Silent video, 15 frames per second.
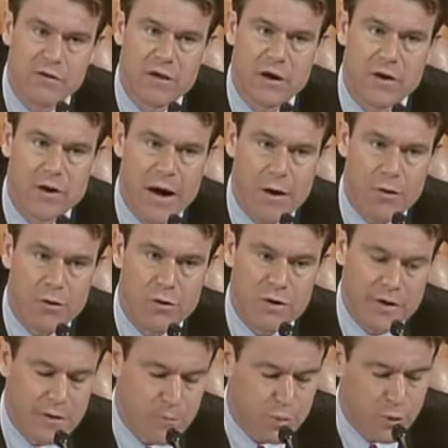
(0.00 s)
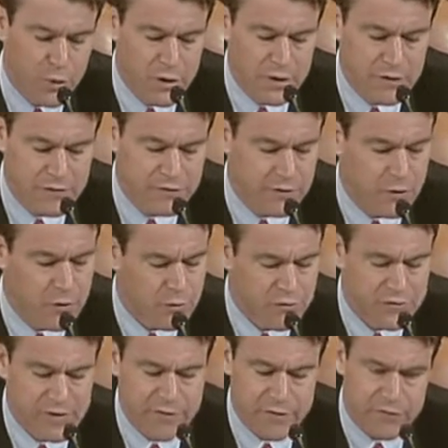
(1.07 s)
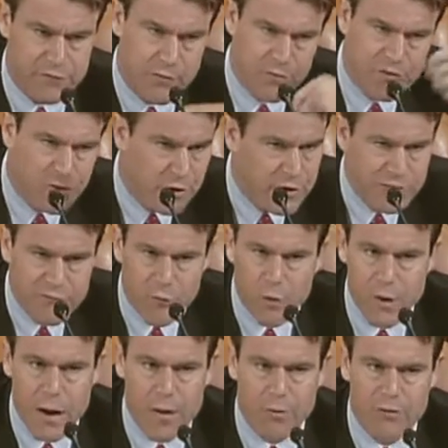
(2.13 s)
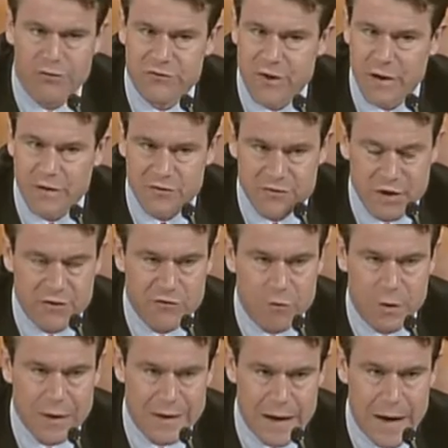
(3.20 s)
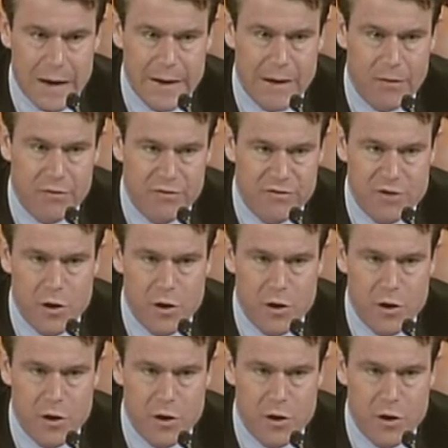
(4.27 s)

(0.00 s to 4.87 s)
that our hourly employees are receiving from 34 hours down to, say, 29 hours,